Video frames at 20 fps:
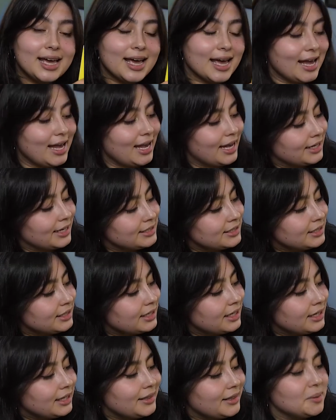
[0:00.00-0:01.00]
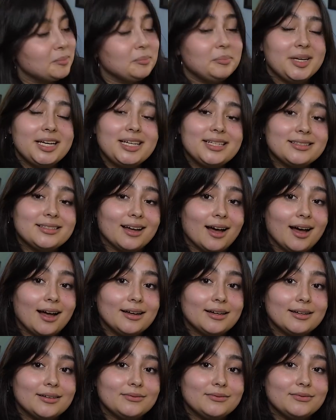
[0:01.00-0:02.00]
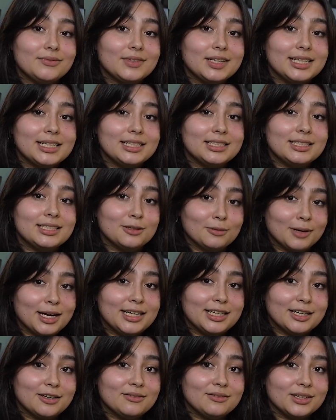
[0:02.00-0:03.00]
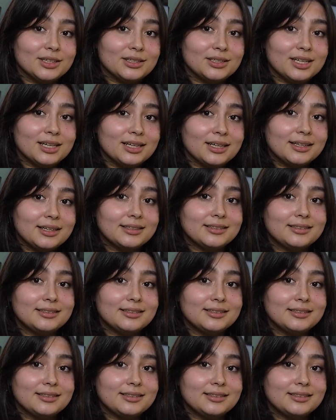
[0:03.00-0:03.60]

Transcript: and the B-side is the radio version.